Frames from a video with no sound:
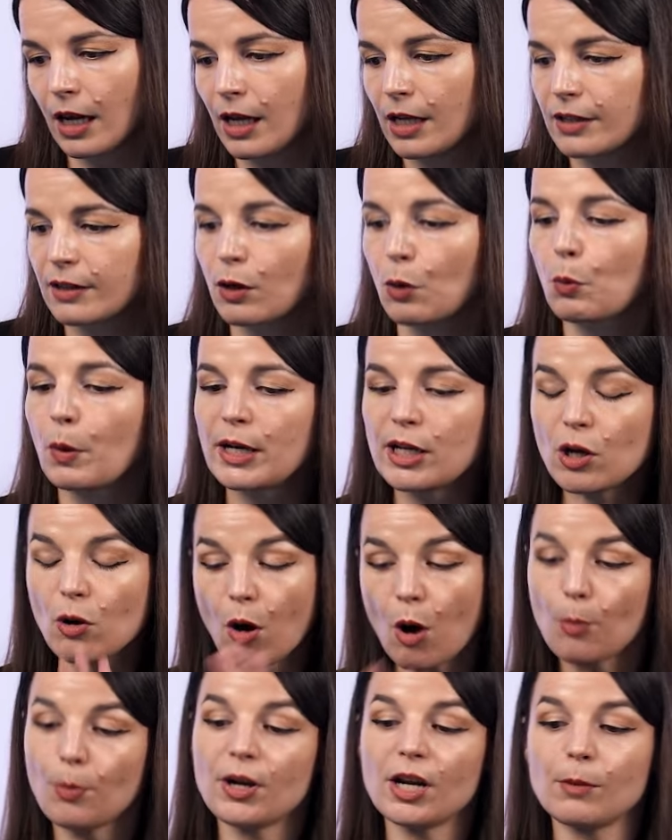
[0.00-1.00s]
So when you
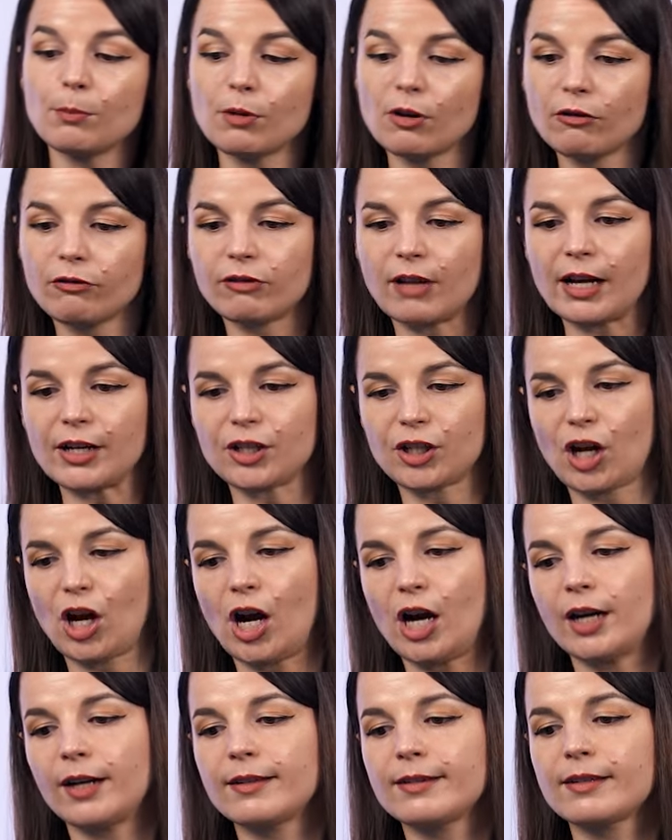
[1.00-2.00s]
open up your
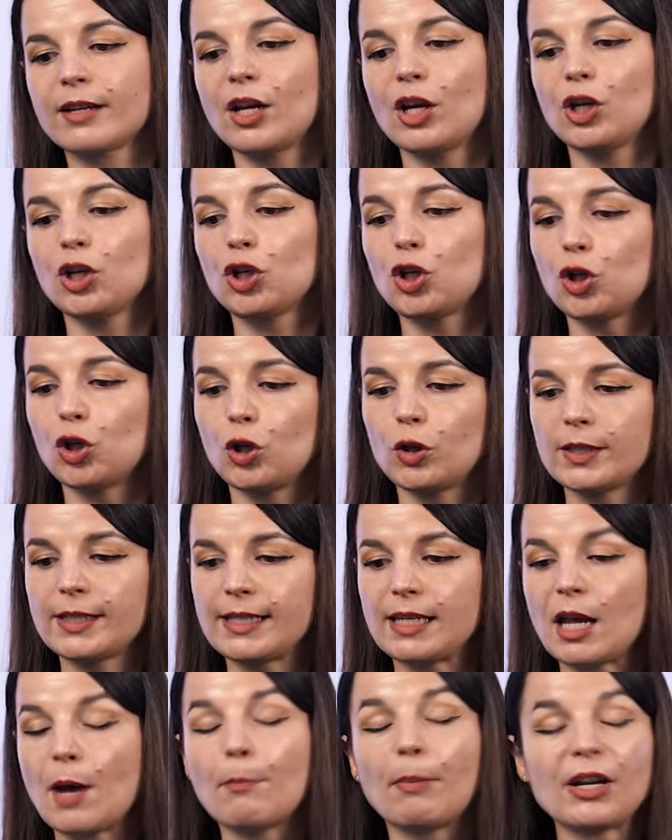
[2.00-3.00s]
flashcards, you'll
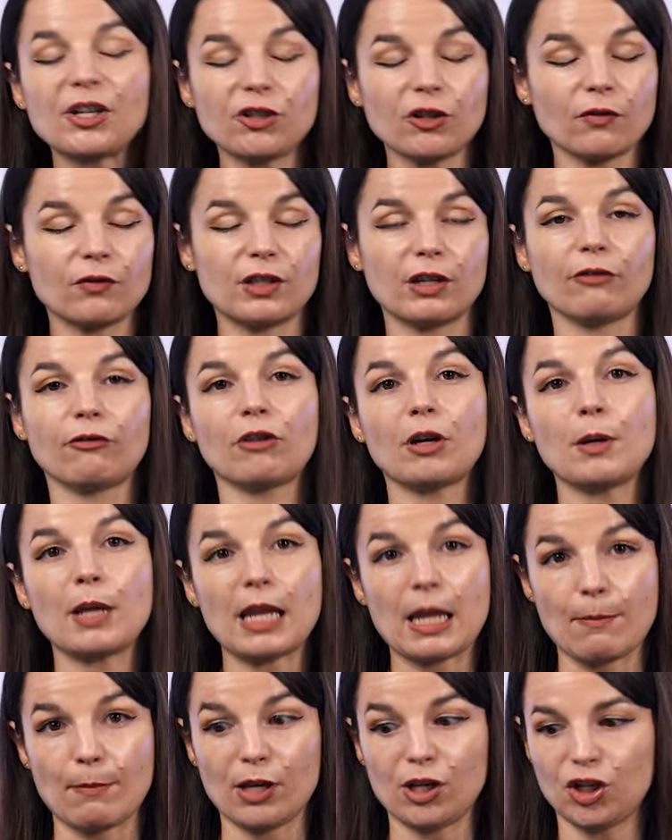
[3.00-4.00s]
see a bunch of different
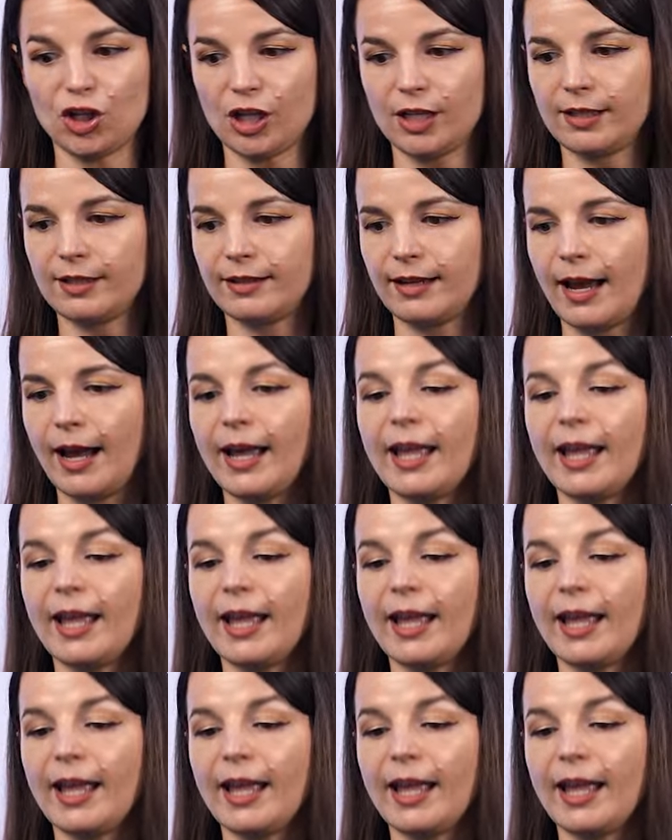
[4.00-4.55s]
images, yeah?